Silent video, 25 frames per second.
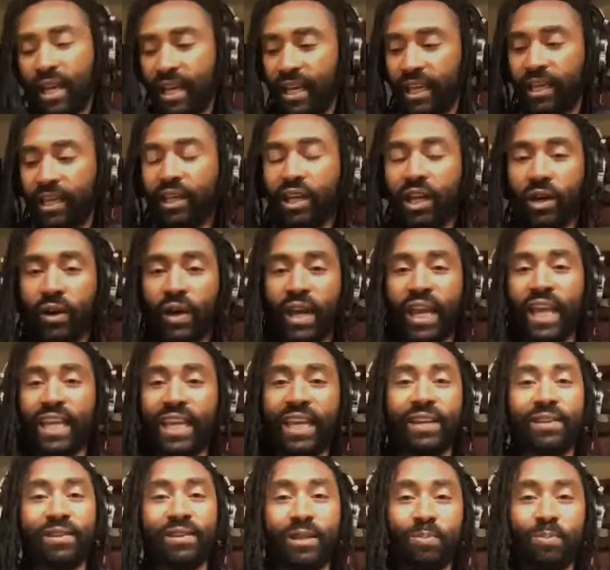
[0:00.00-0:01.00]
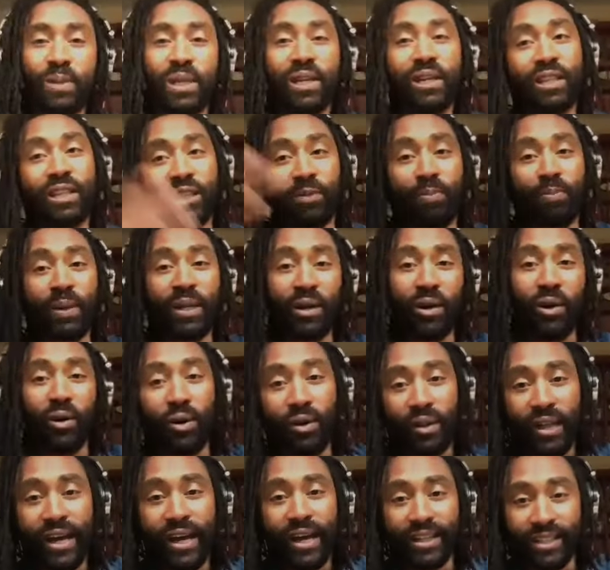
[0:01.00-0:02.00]
You know, you could spend a whole
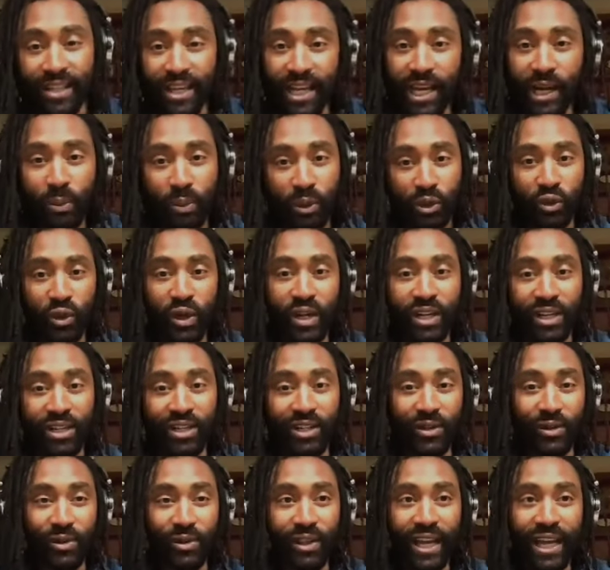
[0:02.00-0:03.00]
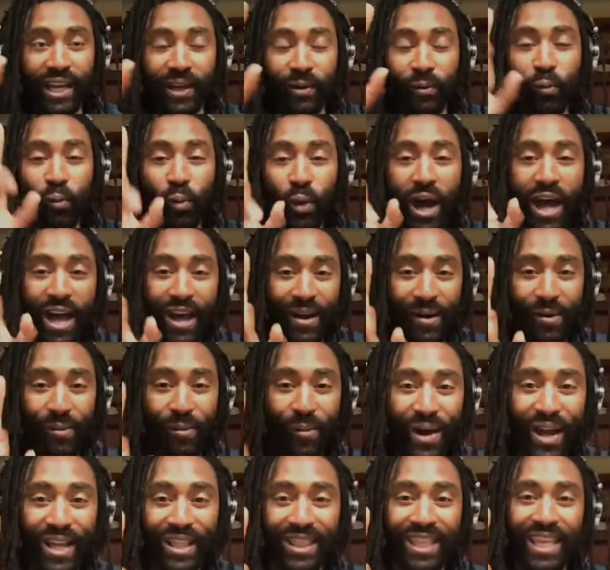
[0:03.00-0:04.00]
lot of time just trying to do like one
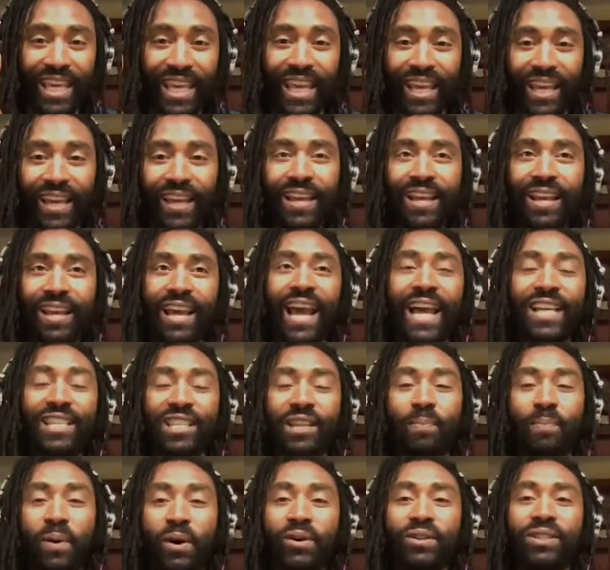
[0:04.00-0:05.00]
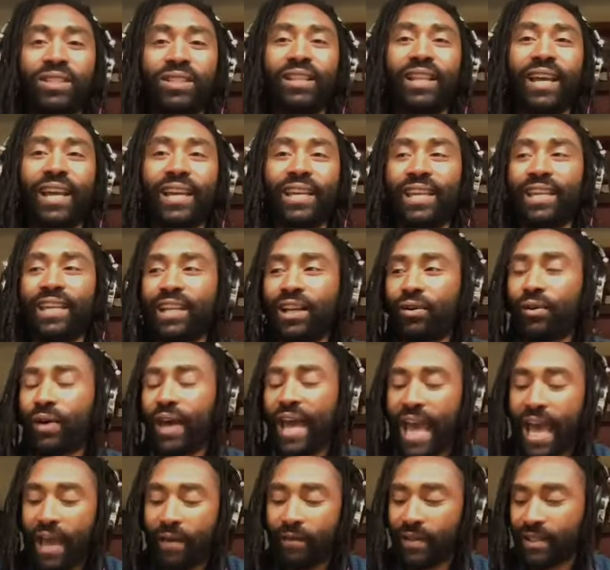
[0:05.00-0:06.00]
yeah. thing, as yeah. opposed to like, you know,
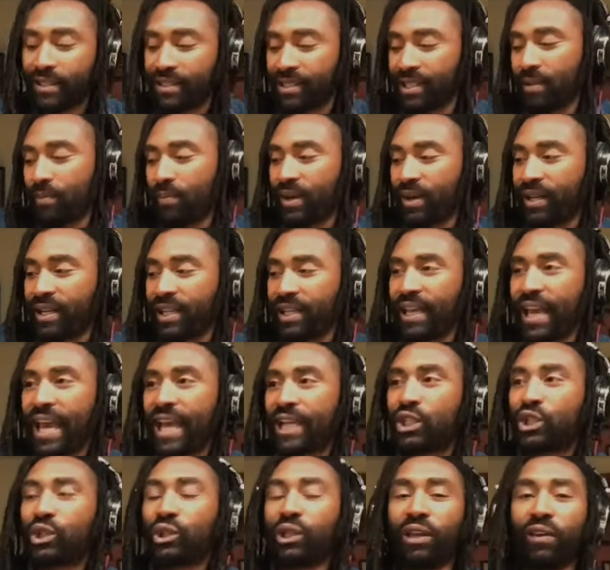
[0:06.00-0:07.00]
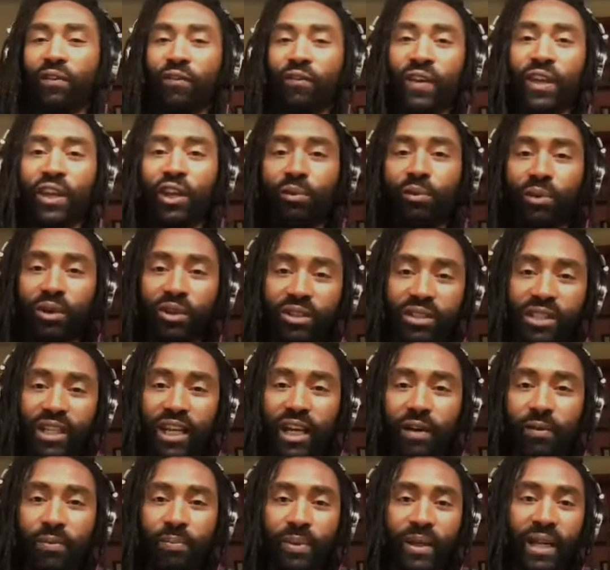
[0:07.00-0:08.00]
having somebody actually film
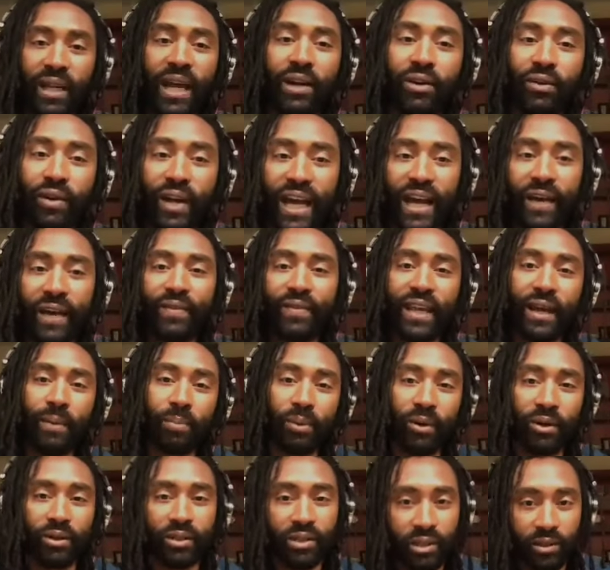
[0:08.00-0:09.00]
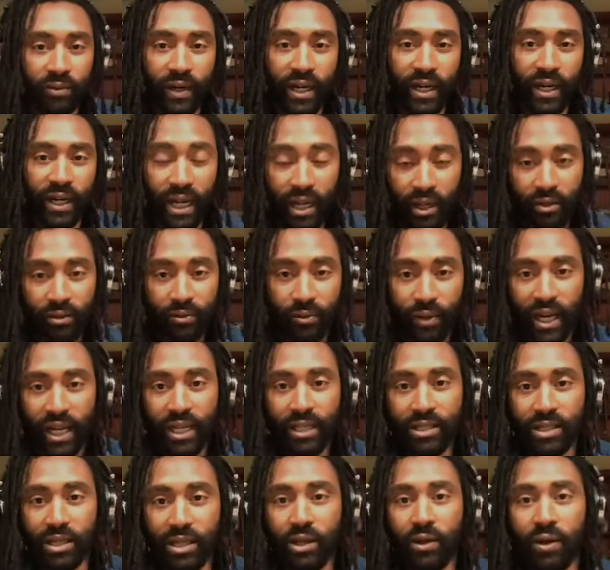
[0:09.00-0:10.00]
yourself, but I don't mm-hmm. have that person right now.
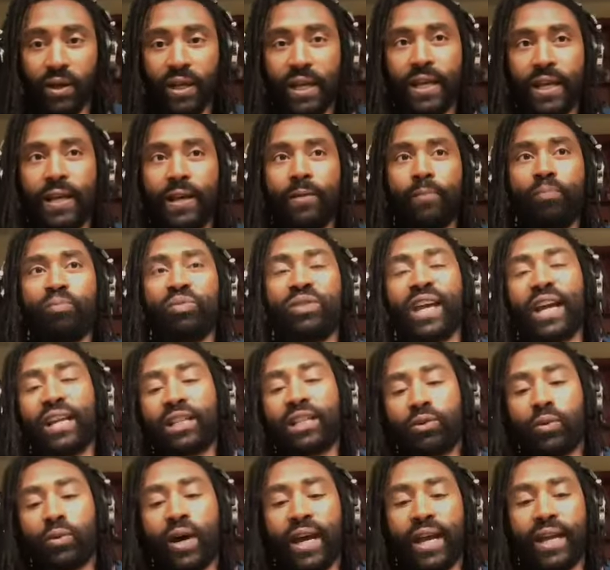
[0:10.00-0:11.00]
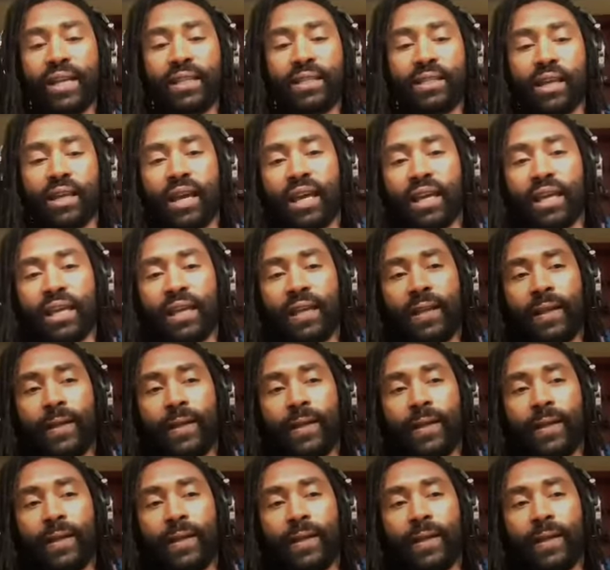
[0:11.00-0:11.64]
Right. So that's why it's like,